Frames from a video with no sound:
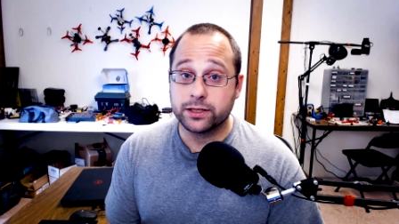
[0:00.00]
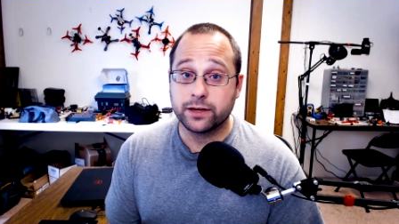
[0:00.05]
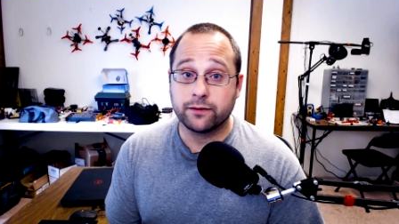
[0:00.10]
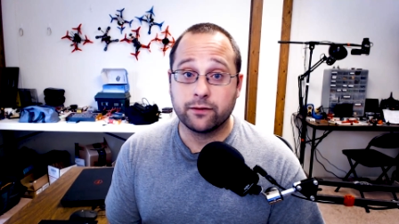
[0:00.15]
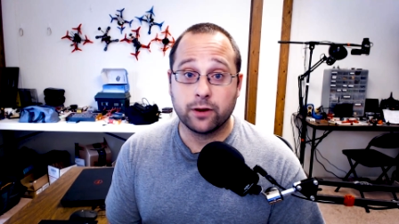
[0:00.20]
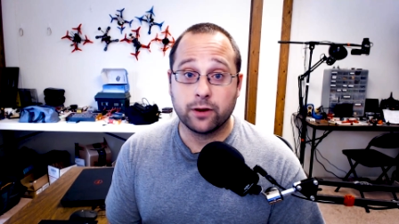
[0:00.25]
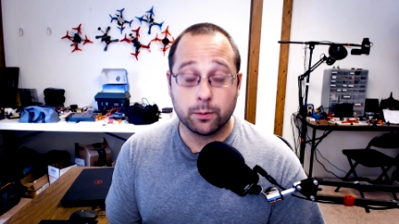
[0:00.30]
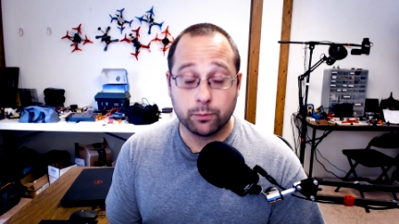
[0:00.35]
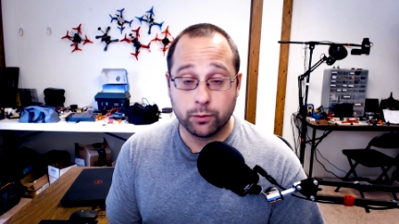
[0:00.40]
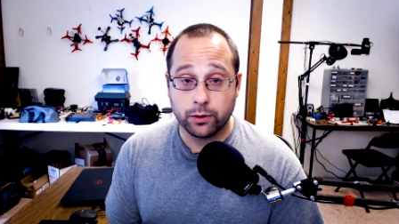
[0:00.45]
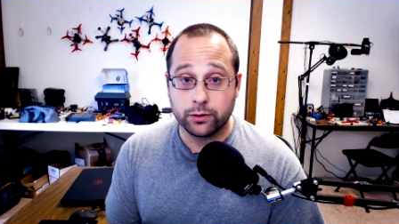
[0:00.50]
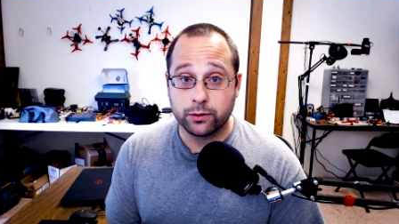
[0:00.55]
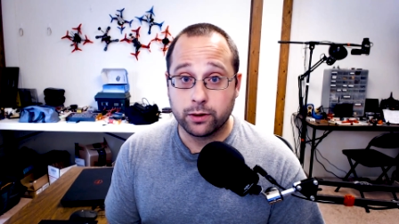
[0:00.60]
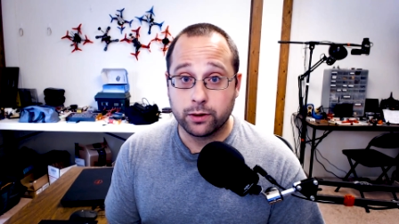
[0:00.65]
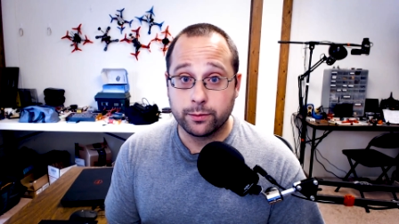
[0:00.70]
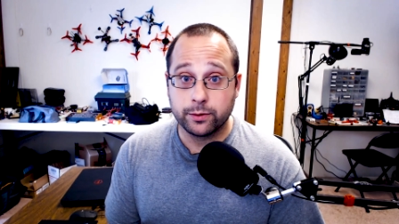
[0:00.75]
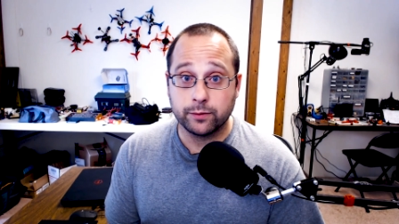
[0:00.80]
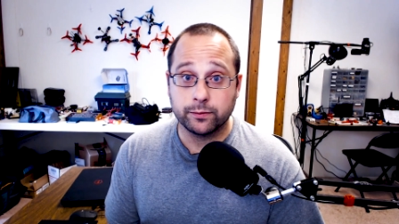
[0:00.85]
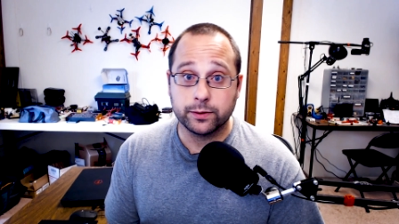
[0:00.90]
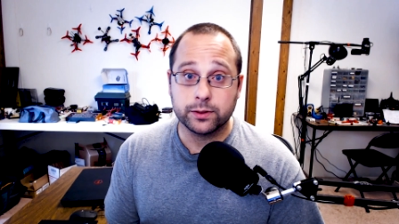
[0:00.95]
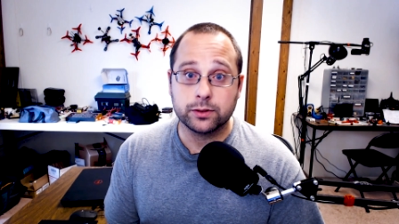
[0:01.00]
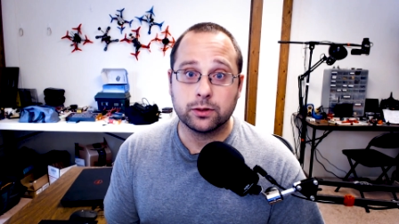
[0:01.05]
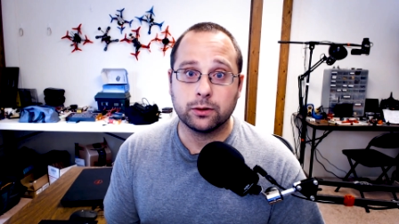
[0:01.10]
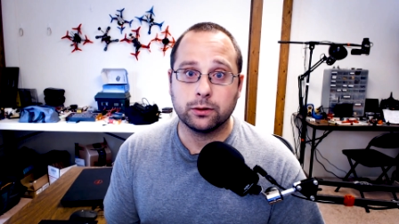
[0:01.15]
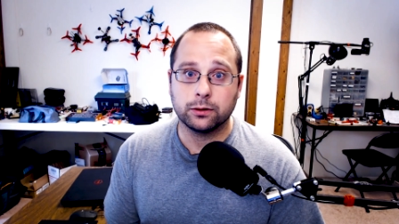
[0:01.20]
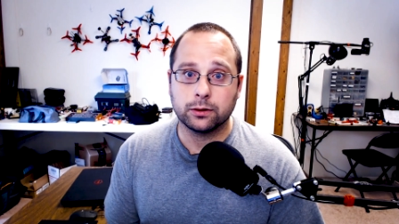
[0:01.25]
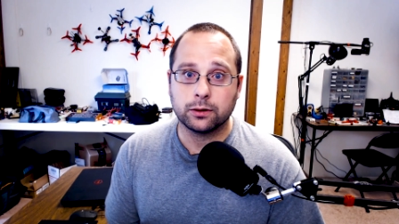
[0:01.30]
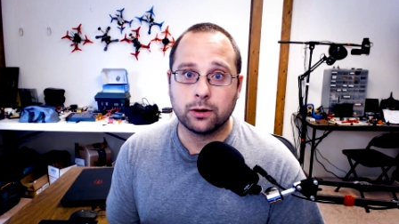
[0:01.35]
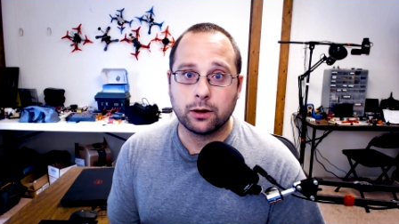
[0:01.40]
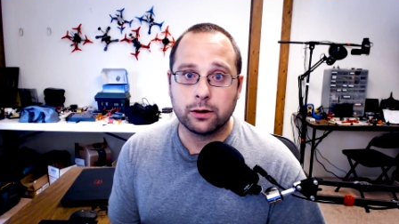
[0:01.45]
I've got Brother Hobby
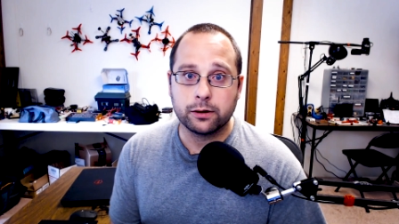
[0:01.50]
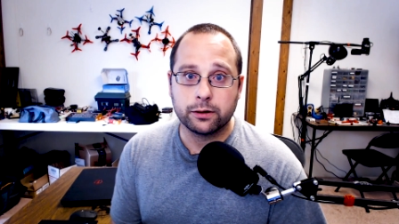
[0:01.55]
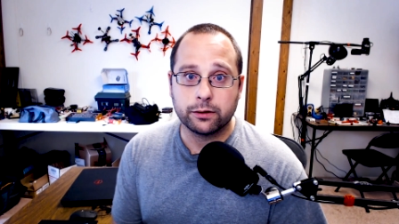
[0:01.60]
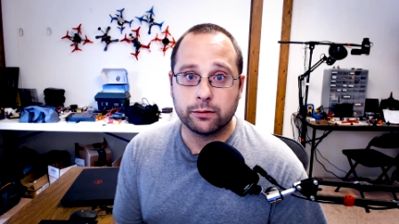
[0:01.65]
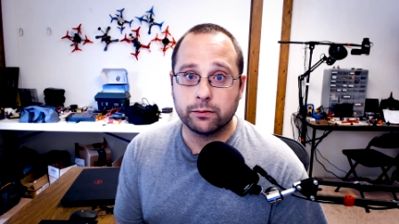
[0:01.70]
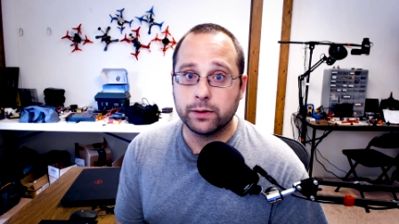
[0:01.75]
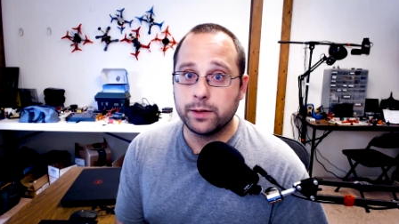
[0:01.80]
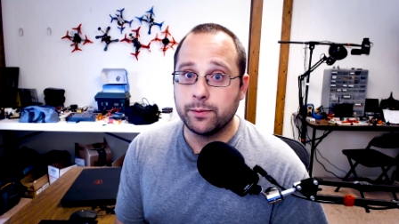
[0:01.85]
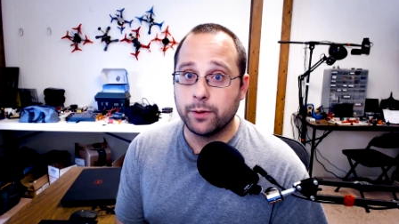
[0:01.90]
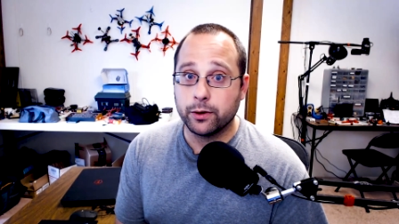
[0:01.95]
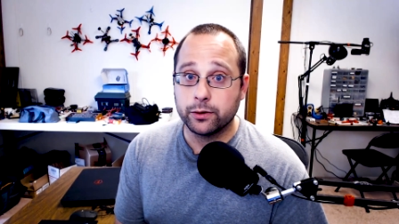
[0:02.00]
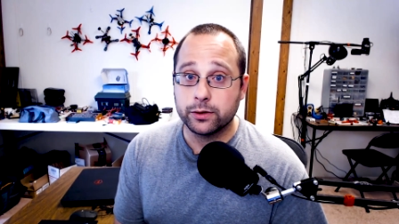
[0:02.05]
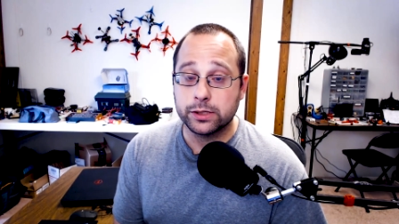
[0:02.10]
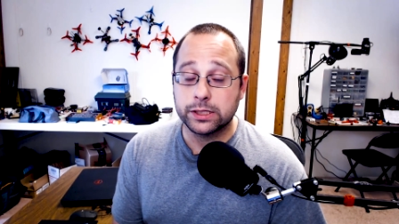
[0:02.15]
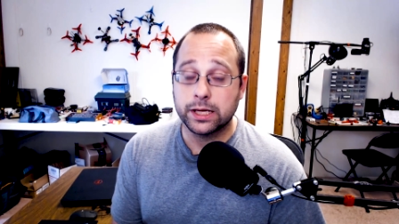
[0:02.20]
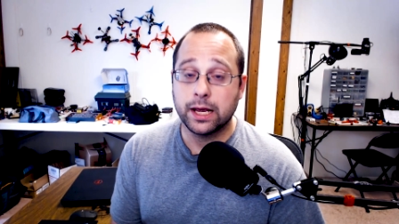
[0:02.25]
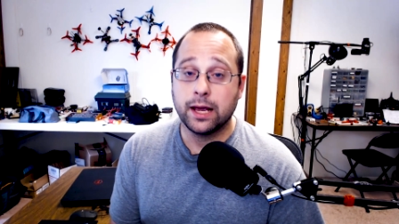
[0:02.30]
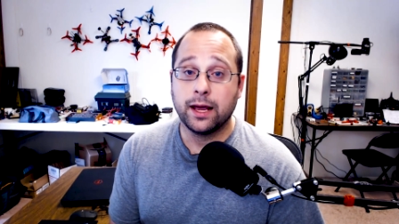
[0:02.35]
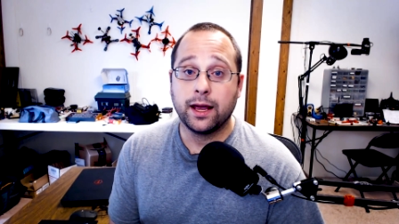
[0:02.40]
Returner R three motors,